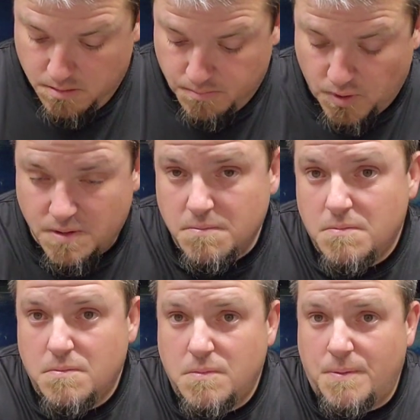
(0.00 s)
But
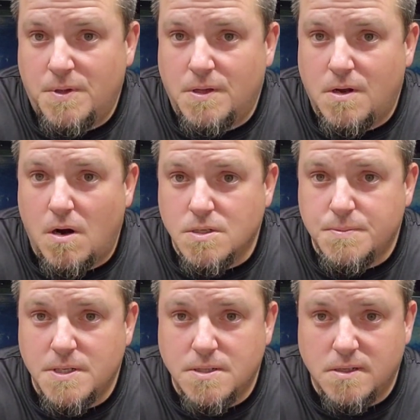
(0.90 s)
I mean, the car is
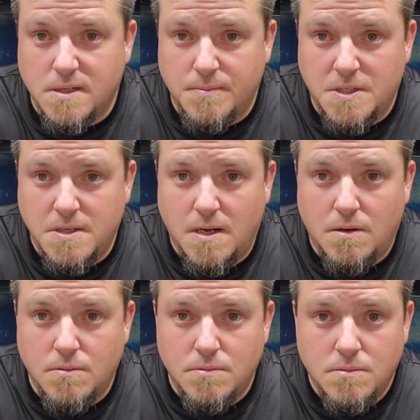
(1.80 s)
basically gonna be
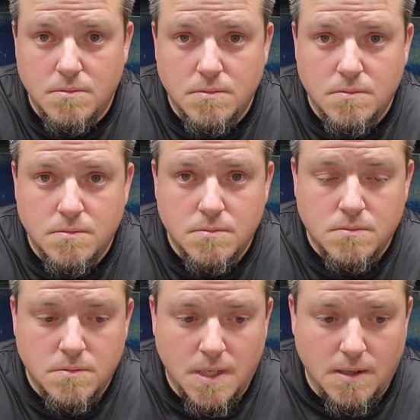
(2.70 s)
down
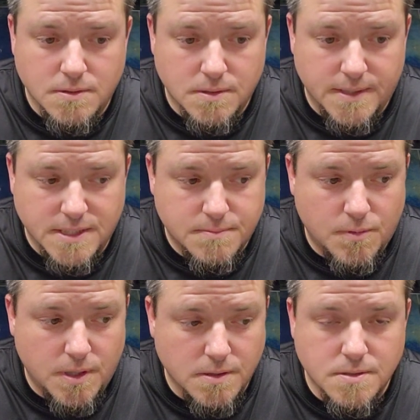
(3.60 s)
now until next
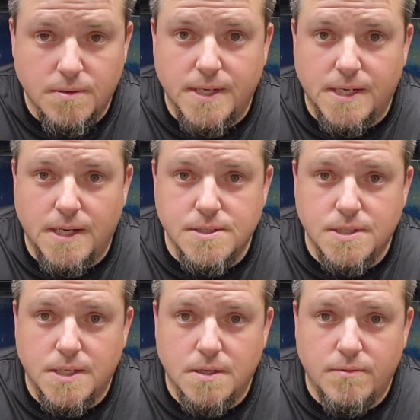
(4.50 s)
spring, until I can actually
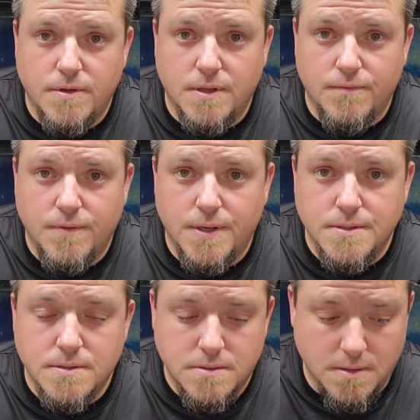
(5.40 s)
get everything
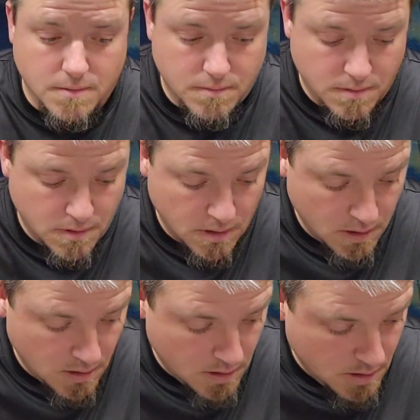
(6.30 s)
fixed. So
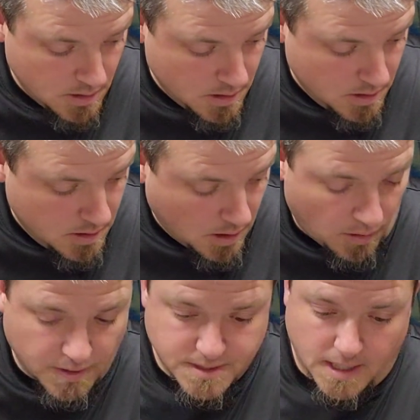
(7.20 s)
at
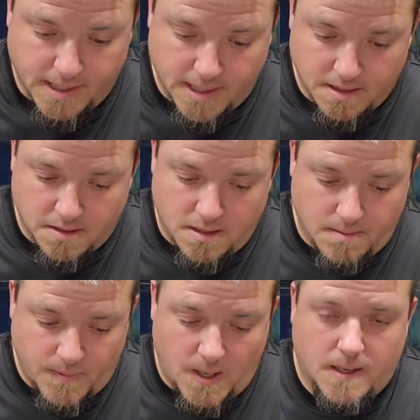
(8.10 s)
least I got the nut
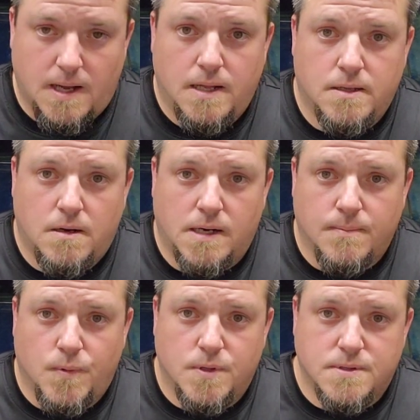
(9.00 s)
back on there. I can
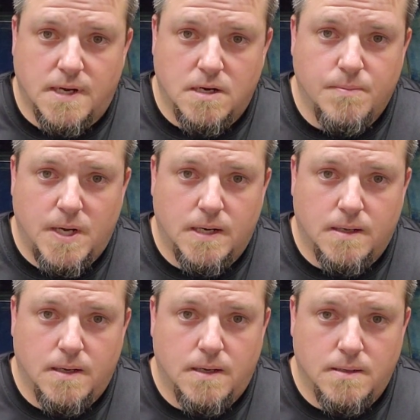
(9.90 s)
put the tire back
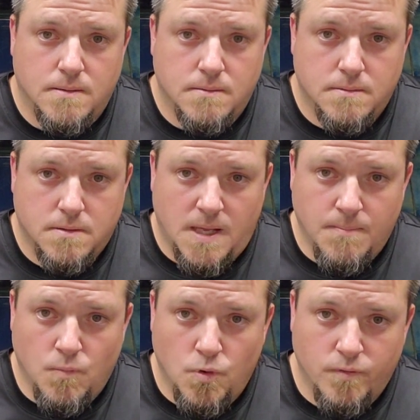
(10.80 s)
on
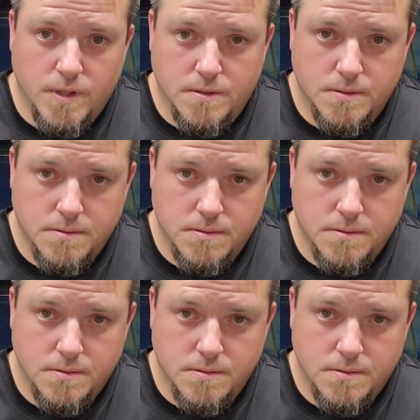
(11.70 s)
and move it.